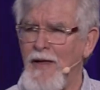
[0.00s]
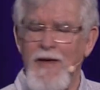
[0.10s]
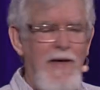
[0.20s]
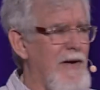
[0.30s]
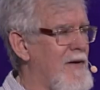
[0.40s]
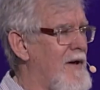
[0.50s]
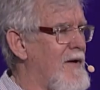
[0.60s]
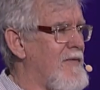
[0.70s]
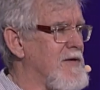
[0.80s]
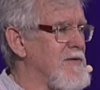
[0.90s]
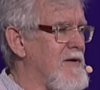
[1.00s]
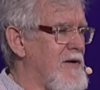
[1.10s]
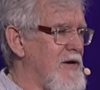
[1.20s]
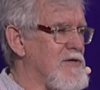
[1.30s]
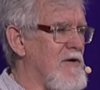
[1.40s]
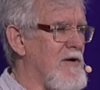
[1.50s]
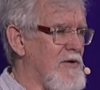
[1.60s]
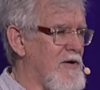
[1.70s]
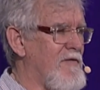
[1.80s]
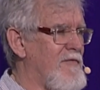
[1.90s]
and uh, that's a, he saw a
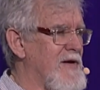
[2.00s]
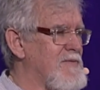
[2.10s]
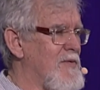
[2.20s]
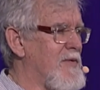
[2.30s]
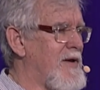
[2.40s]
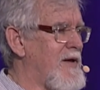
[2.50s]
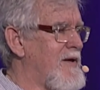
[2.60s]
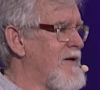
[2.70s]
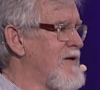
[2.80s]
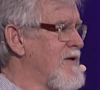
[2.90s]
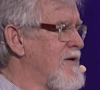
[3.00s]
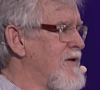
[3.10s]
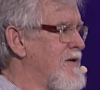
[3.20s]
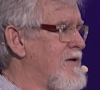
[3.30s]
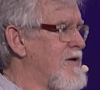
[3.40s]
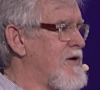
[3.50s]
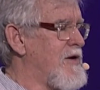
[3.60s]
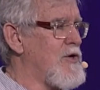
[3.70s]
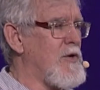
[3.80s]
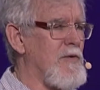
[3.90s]
good investment when he, he,
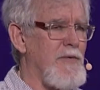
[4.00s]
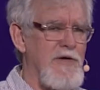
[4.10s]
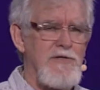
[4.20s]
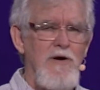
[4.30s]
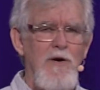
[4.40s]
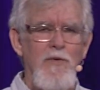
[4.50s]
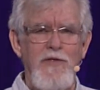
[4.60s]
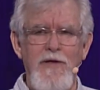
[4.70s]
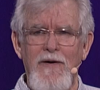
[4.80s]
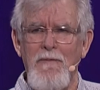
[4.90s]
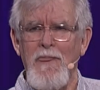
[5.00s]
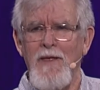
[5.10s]
he knew one when he saw one there.